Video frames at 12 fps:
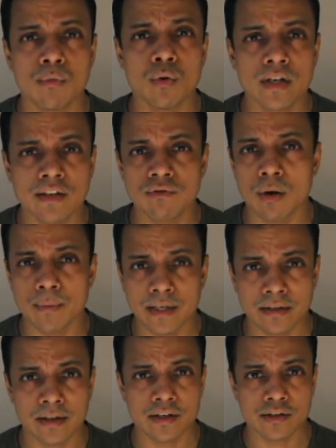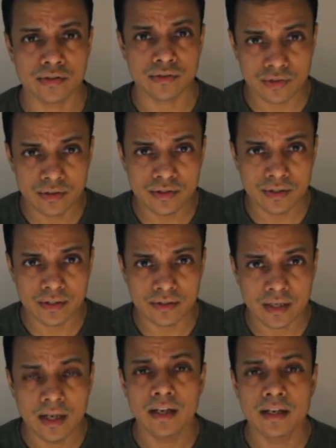bone deformity correction surgeries
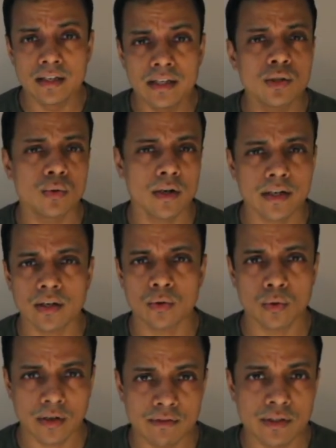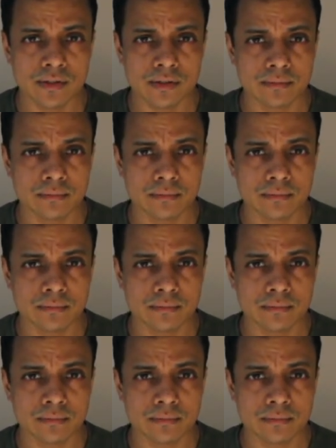need to undergo revision.